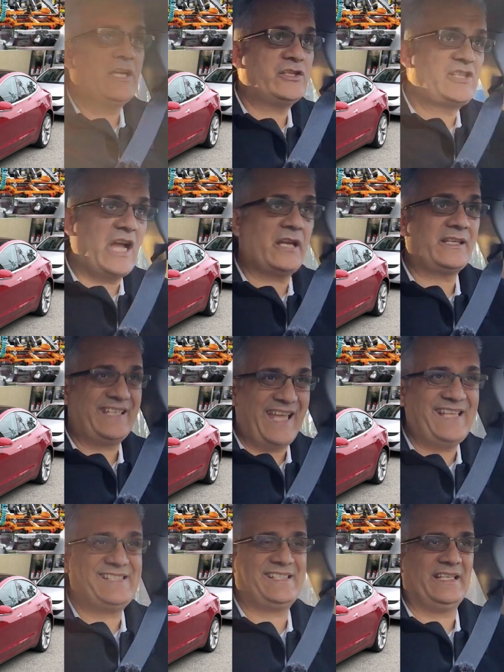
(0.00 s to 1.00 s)
John
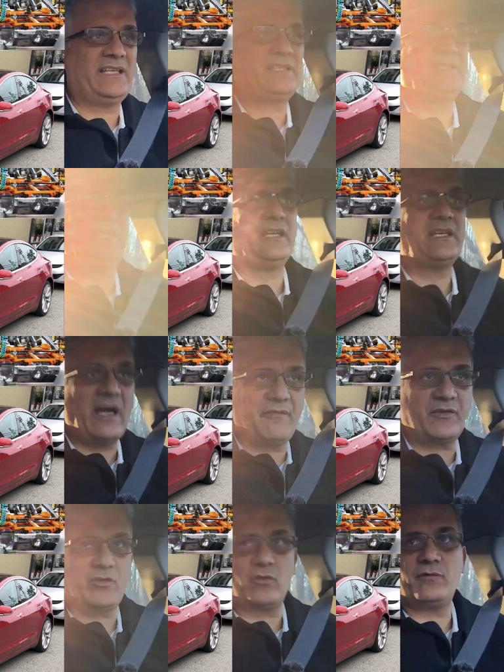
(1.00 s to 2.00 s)
Kasich, the
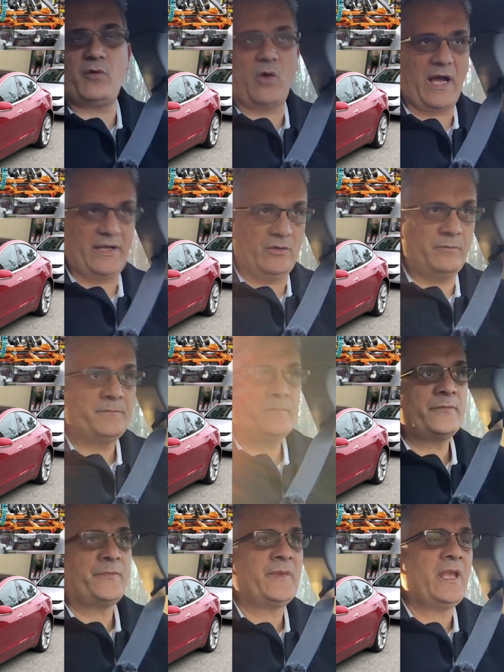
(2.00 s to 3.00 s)
governor of Ohio,
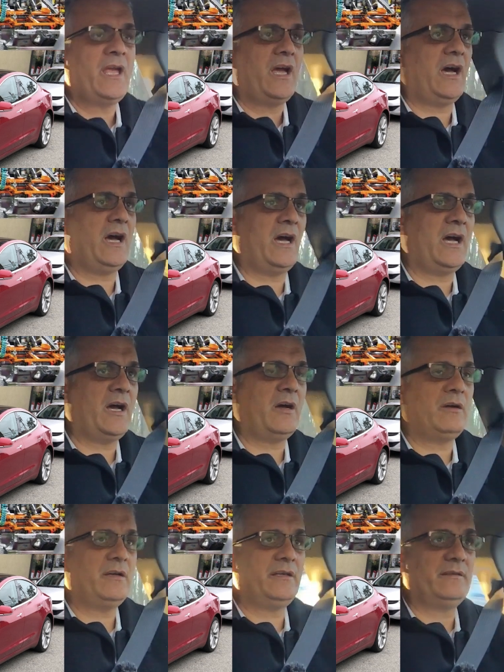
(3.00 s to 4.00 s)

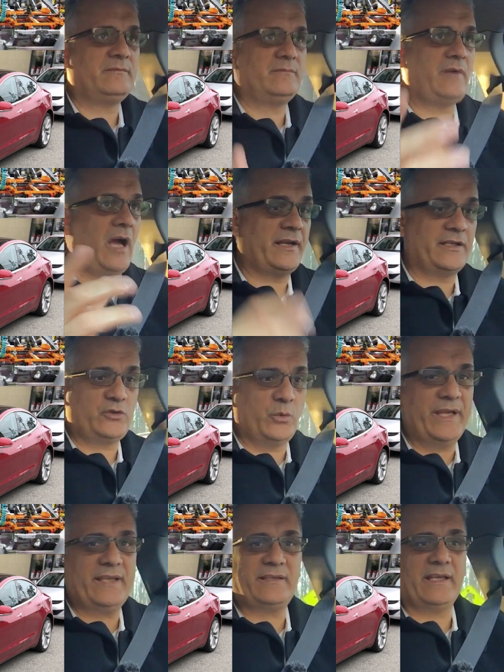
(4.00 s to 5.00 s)
on a
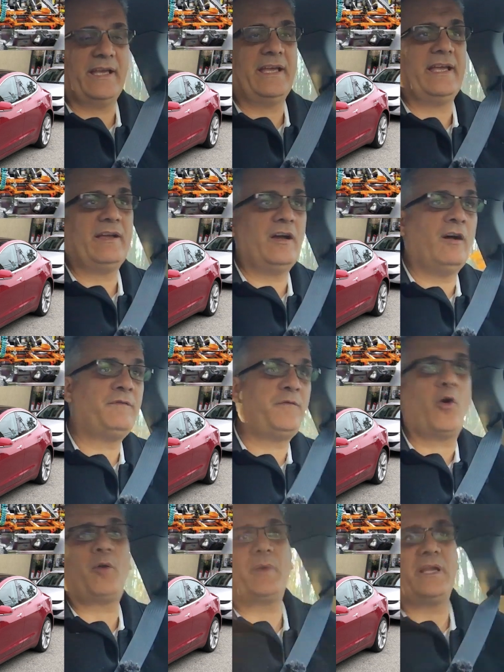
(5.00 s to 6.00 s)
tweet,
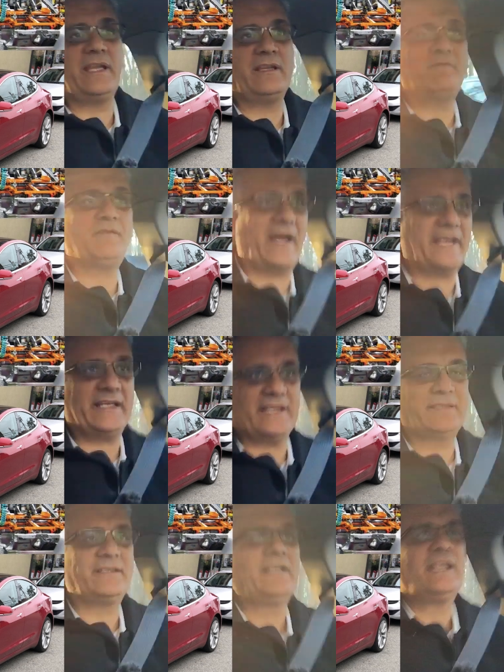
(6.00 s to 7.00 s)
formally
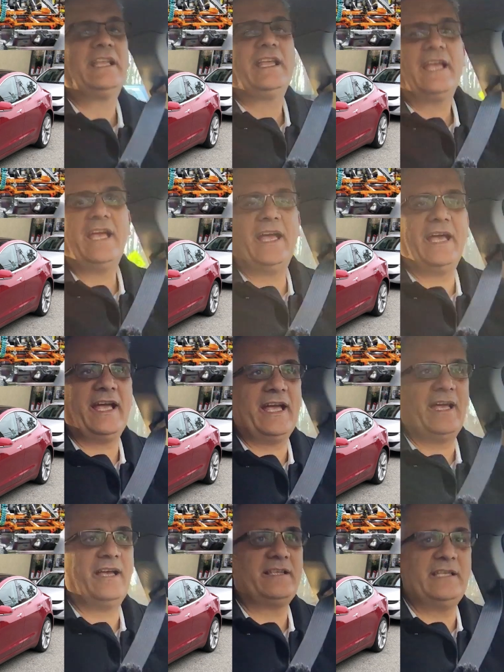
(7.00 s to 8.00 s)
invited
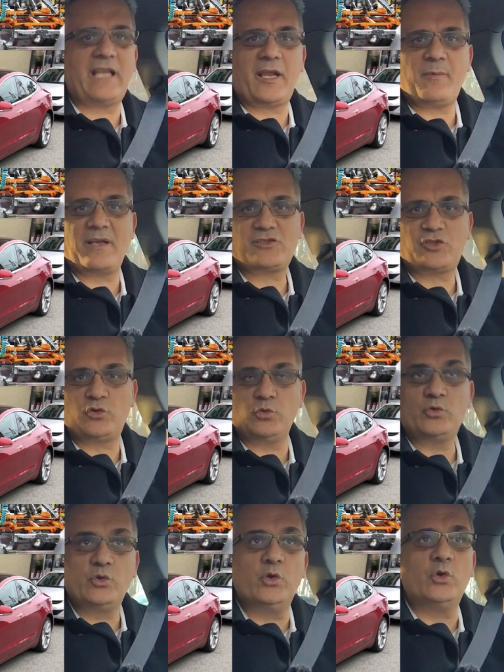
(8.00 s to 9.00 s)
Elon Musk
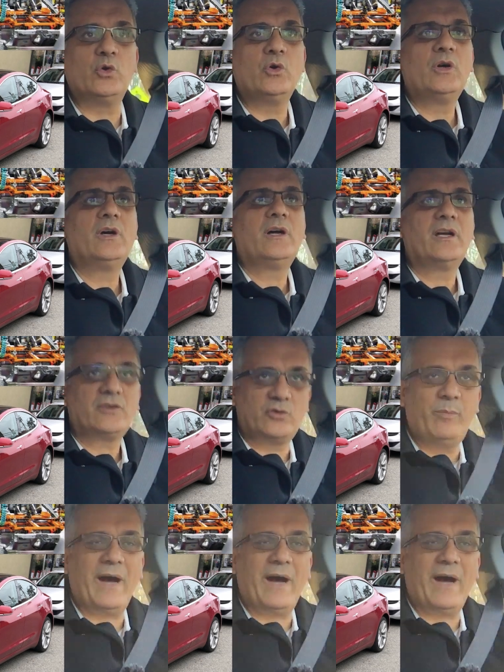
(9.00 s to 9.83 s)
to